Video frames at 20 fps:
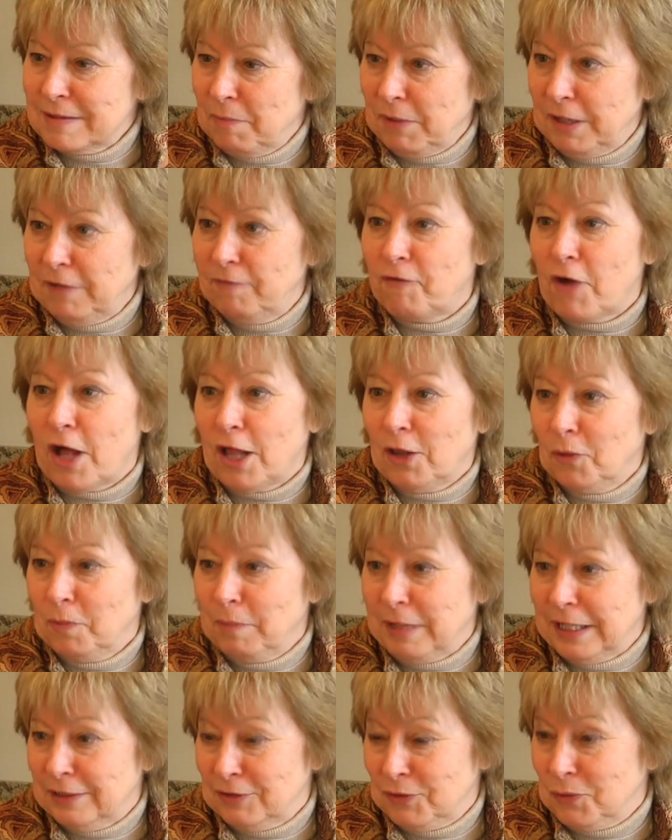somebody follow
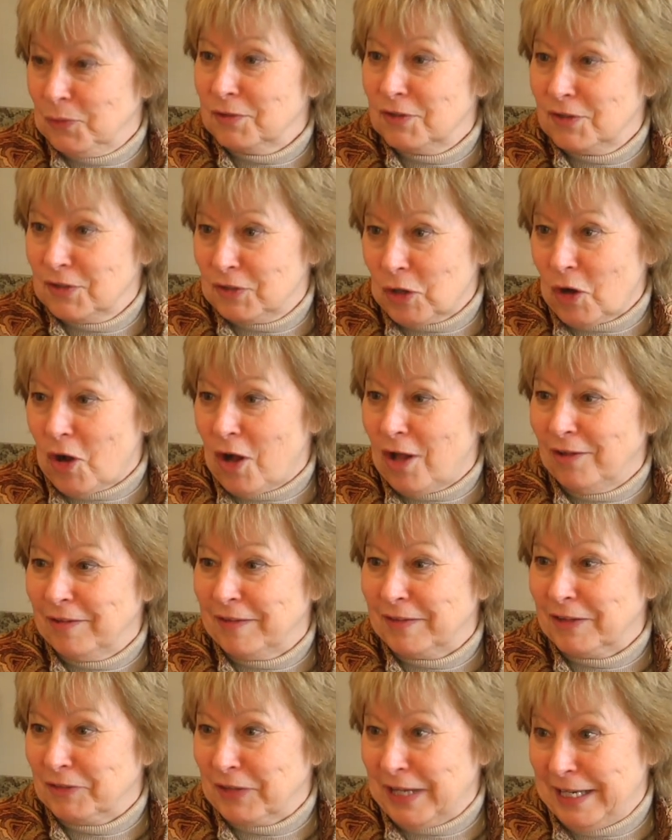me into a stall
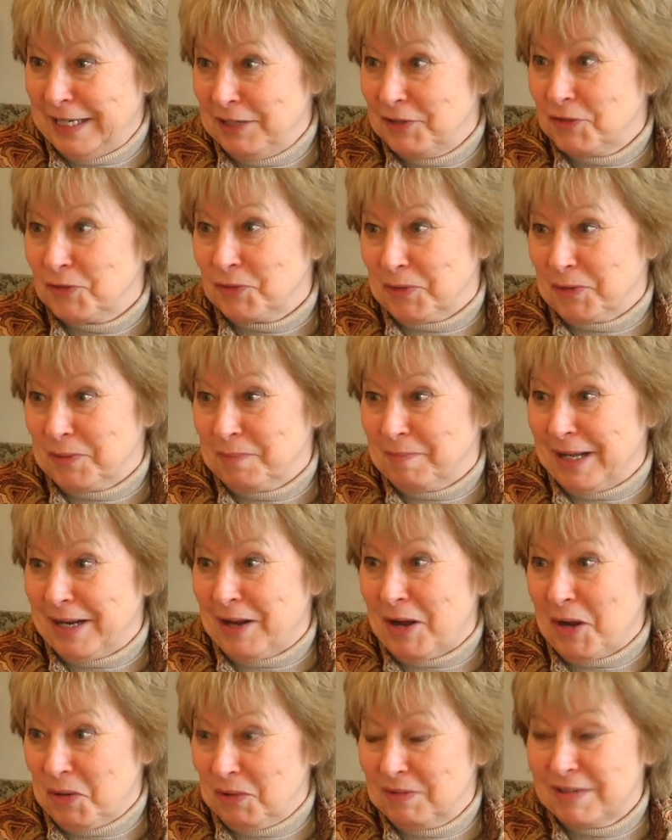in the ladies' room at
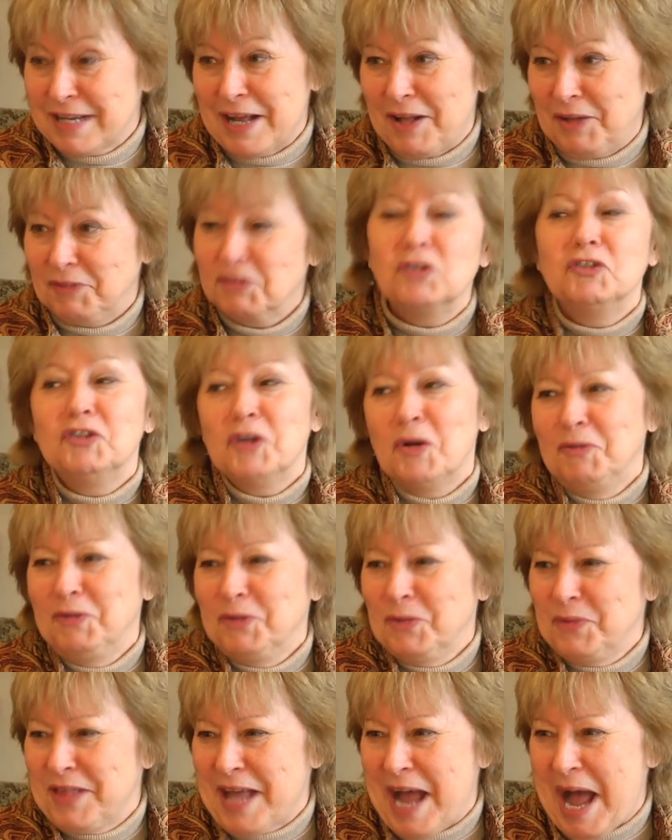a hotel, so don't
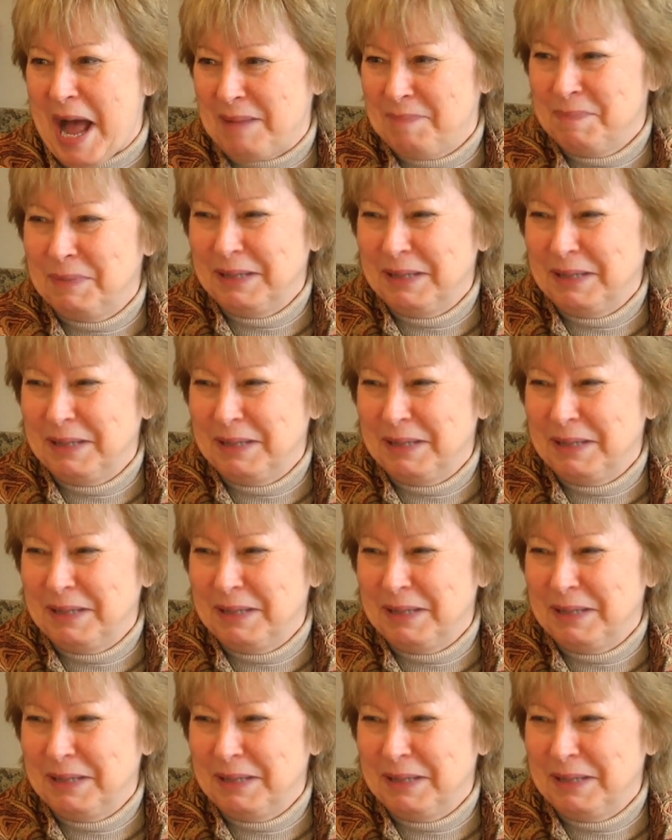do that.